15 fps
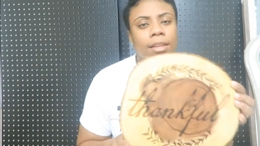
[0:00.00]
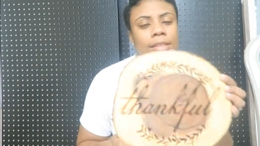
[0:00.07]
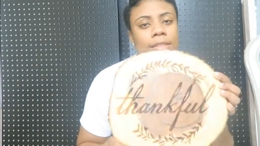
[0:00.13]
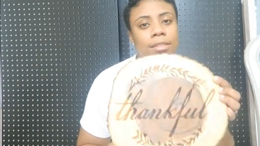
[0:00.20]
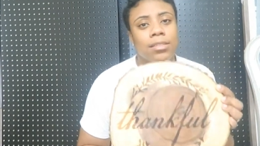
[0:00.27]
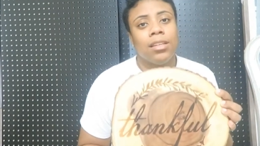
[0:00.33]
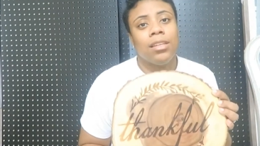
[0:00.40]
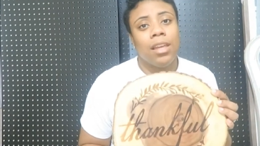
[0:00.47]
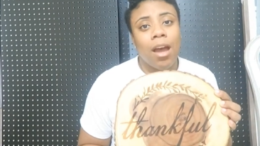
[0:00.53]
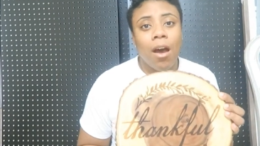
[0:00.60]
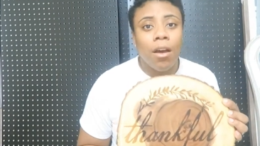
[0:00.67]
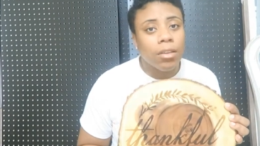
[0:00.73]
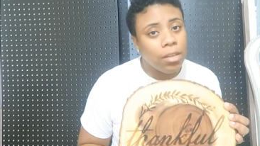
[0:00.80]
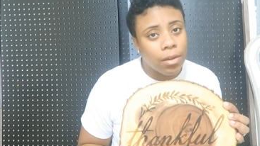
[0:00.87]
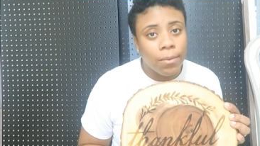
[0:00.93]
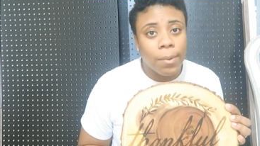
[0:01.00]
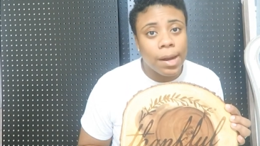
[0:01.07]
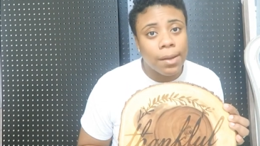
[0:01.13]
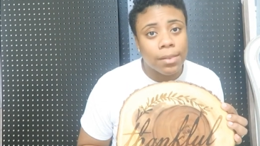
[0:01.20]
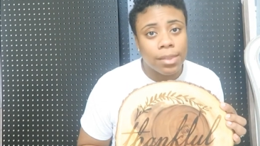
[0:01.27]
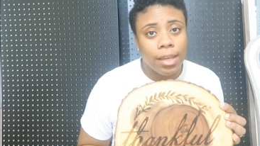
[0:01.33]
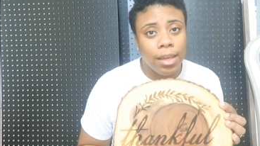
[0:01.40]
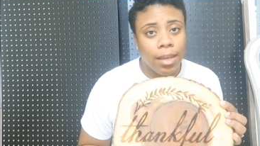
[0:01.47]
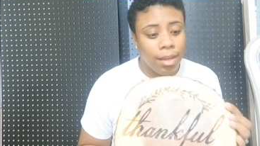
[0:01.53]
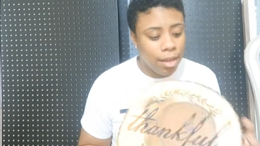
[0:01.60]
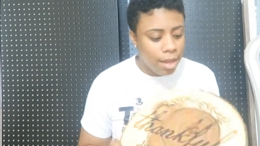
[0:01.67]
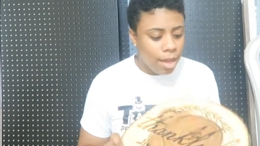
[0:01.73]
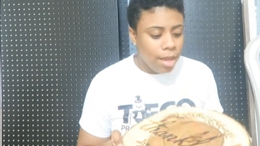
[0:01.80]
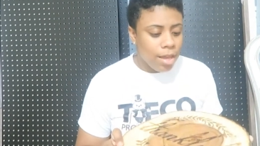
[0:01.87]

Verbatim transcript: This is an all year round thing.